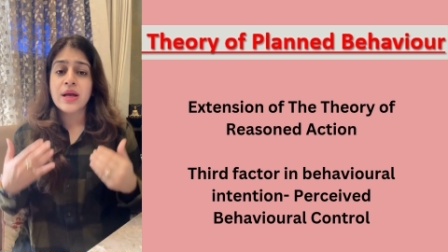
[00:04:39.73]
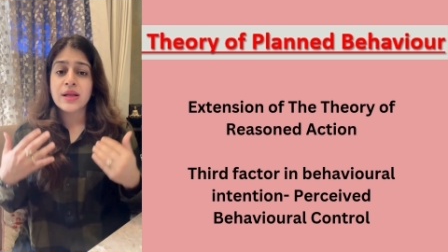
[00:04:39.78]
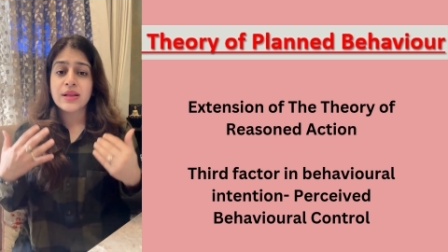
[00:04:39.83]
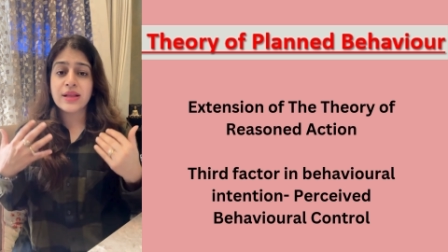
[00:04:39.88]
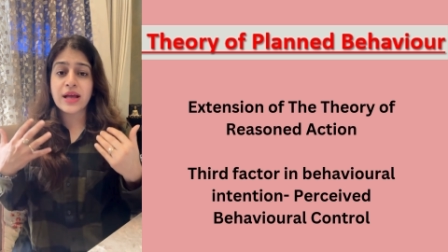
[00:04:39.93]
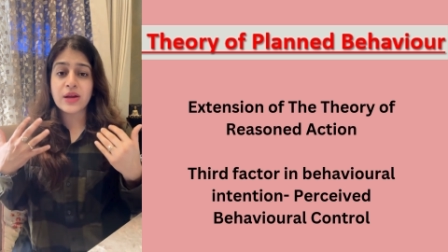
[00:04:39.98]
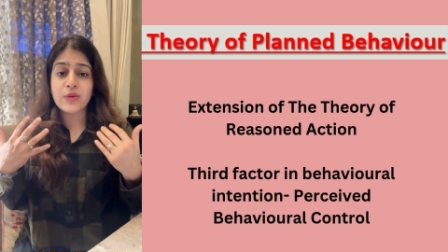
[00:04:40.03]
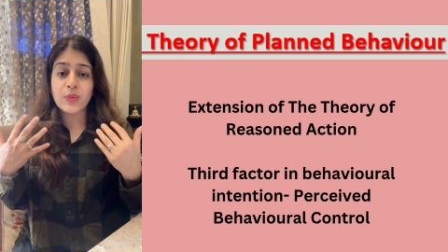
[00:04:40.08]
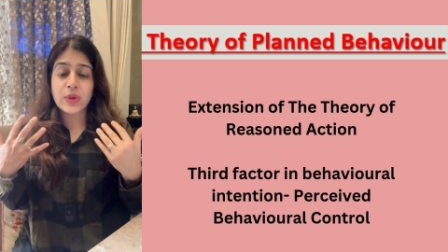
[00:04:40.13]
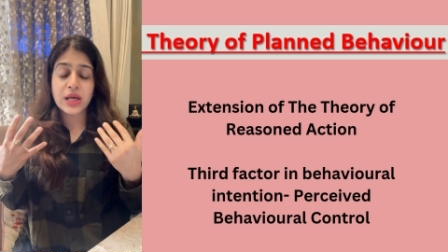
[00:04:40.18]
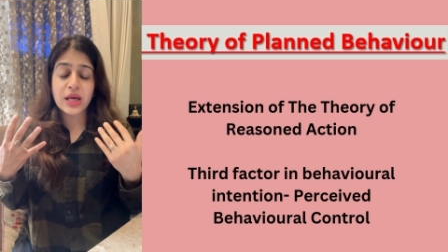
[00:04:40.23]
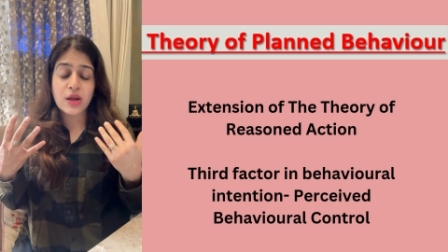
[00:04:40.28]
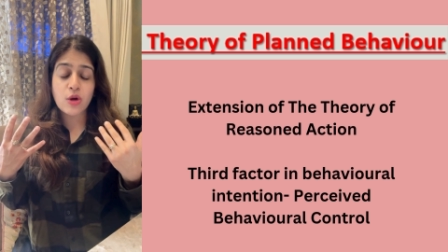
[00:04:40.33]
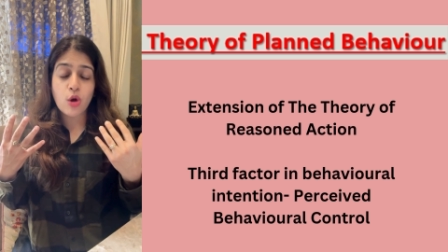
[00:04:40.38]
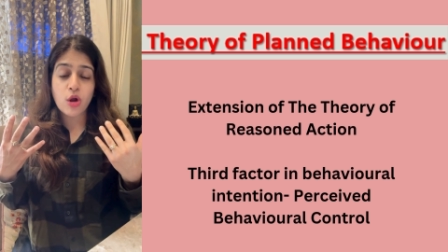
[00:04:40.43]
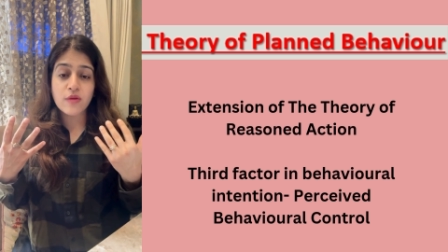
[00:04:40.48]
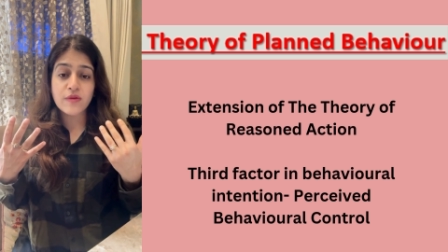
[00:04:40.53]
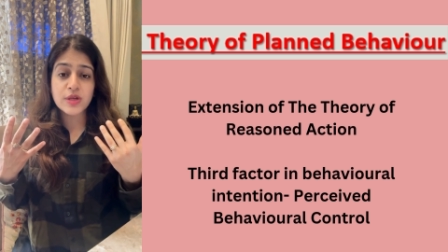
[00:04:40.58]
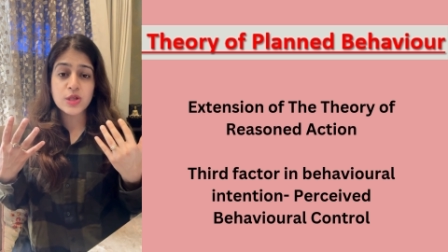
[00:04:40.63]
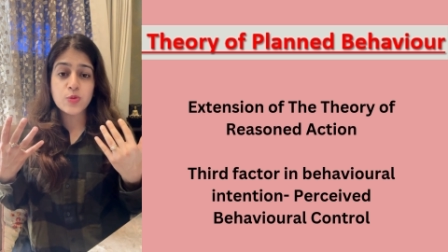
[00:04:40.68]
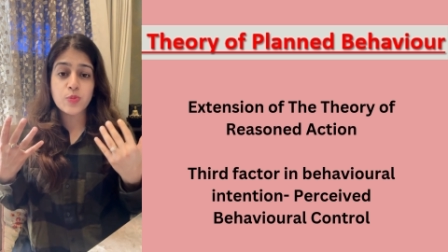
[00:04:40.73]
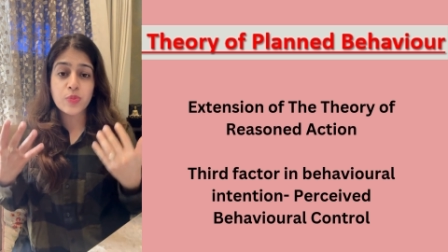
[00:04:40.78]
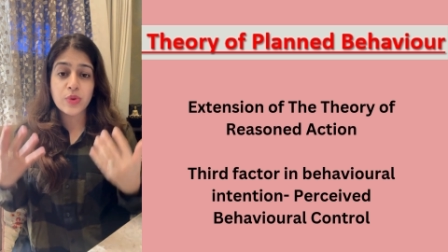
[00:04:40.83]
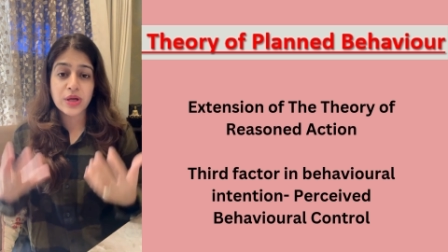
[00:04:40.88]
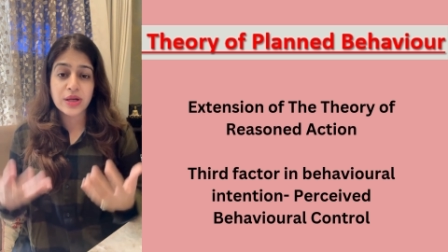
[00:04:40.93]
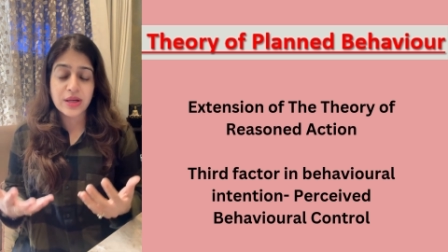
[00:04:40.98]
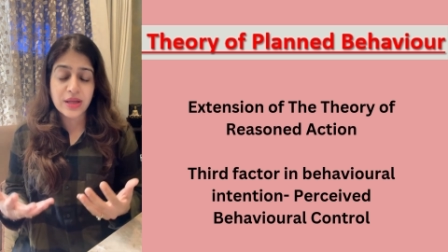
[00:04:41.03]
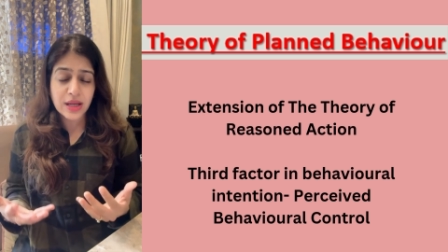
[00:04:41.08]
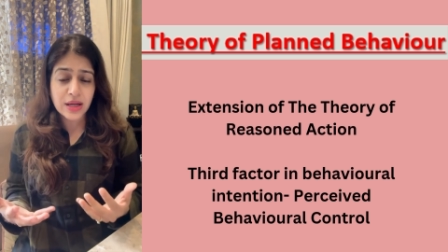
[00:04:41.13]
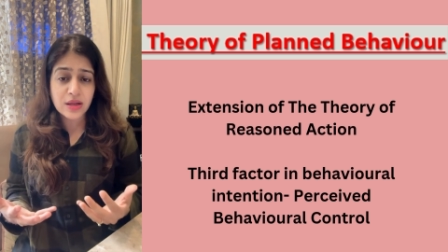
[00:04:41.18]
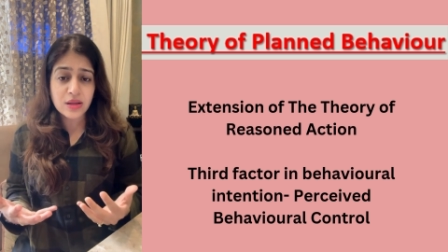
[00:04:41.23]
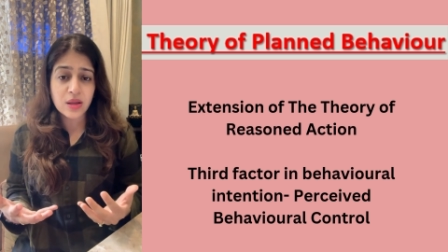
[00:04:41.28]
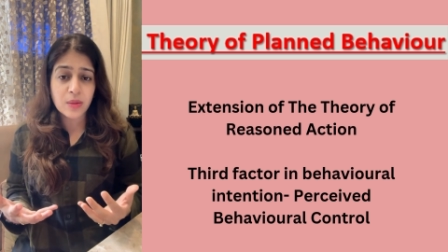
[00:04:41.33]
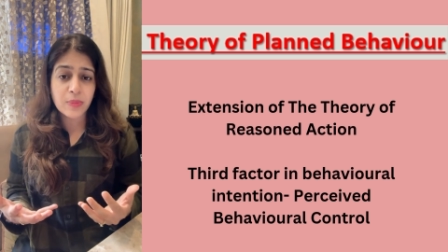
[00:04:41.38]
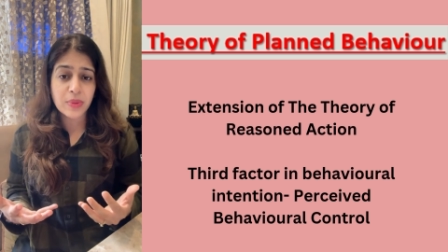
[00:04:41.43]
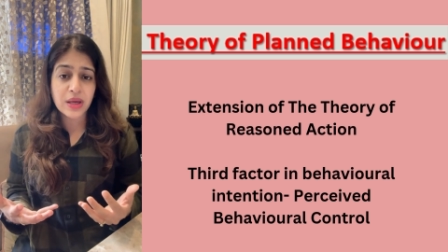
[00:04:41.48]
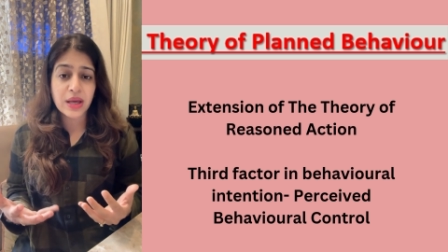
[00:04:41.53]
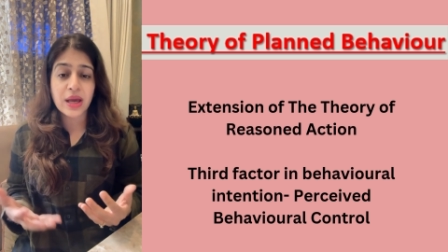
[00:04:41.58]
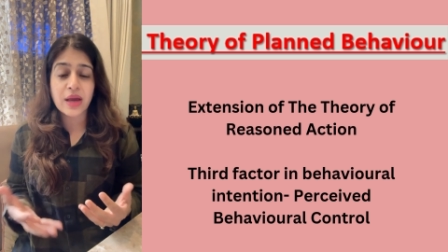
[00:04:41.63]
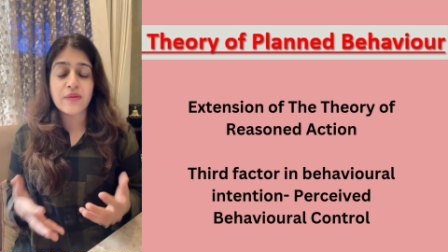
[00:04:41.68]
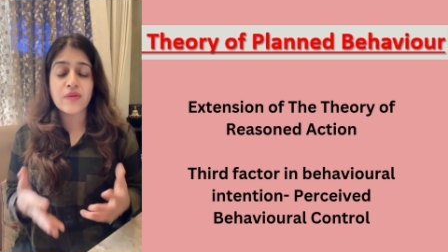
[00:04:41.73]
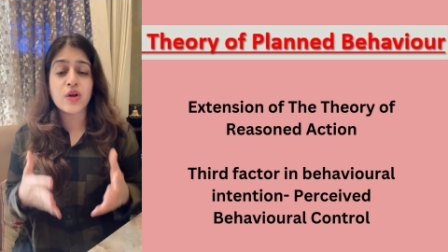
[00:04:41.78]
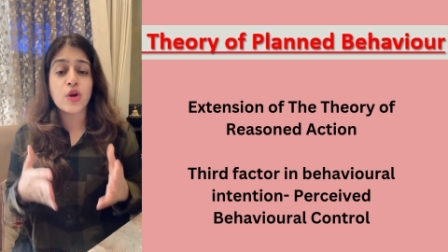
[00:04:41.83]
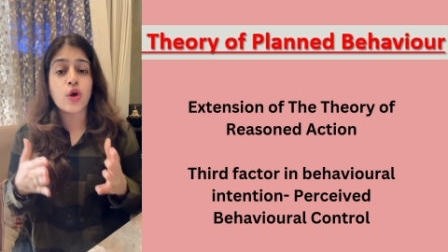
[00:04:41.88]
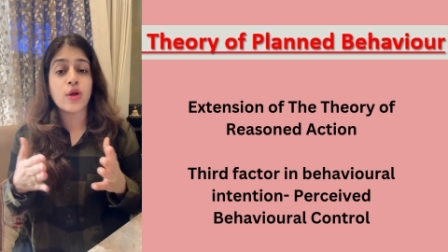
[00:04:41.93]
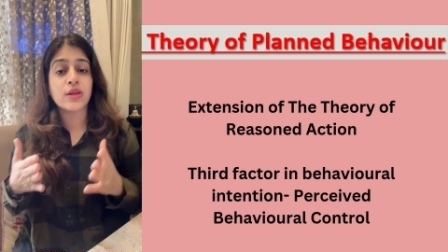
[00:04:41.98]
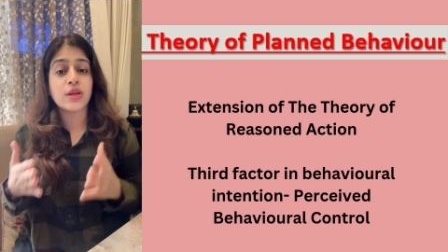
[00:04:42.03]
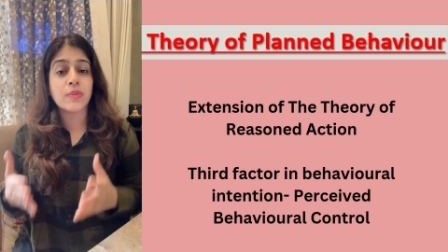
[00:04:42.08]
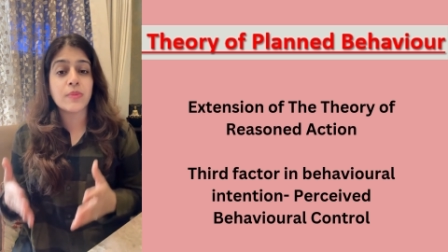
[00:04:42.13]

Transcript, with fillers: that we can always predict the behavior on the